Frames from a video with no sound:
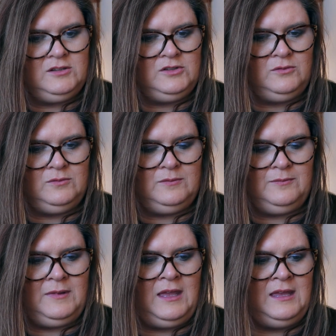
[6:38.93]
Shoot.
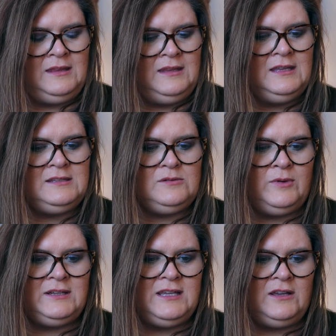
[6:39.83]
And this
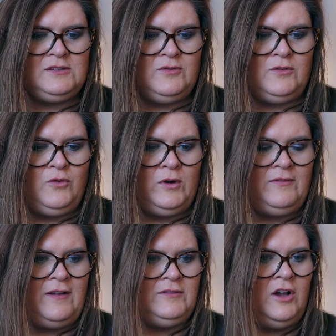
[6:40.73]
retails for
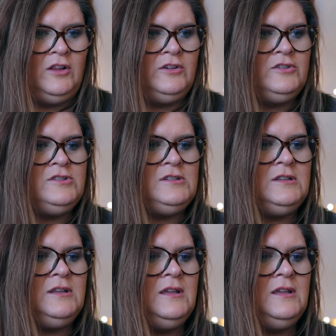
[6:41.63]
$45.